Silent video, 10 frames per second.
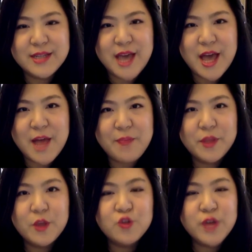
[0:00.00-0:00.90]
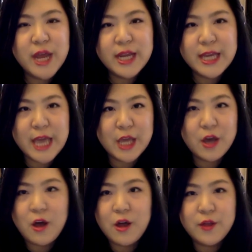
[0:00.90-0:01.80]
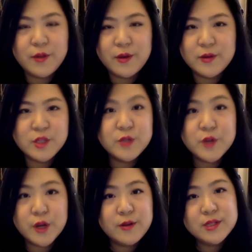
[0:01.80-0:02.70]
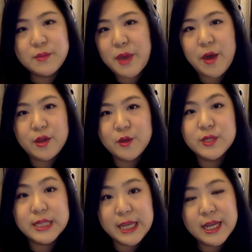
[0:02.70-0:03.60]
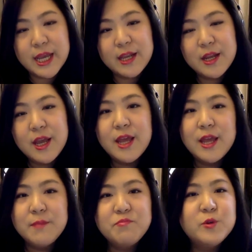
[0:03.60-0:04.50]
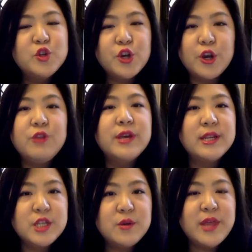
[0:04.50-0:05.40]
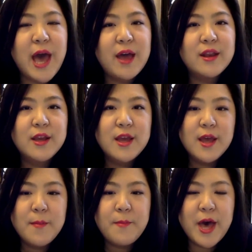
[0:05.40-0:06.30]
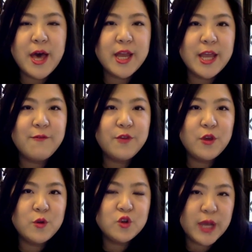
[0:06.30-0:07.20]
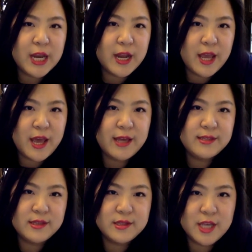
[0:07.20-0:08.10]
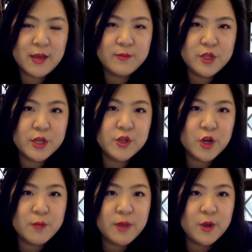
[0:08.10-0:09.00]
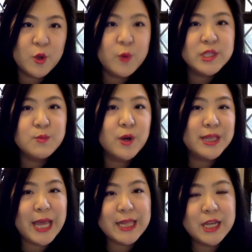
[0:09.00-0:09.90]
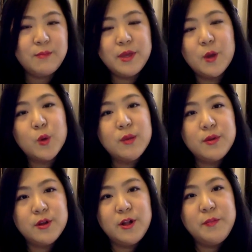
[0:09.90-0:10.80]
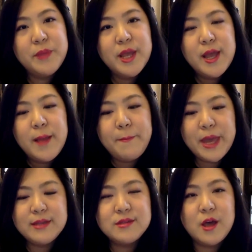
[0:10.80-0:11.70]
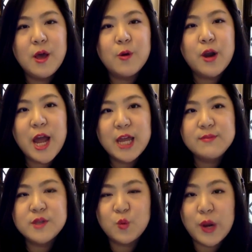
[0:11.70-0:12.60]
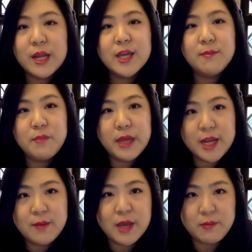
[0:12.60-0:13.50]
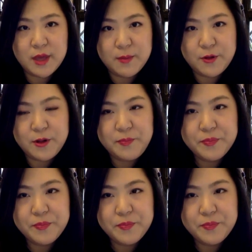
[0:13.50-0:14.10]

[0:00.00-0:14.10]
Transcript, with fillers: um, you try to get all of those news articles about you deleted, Sure, you can do that. But if you train an AI system to determine who is more likely to be a criminal based on crimes already committed by people,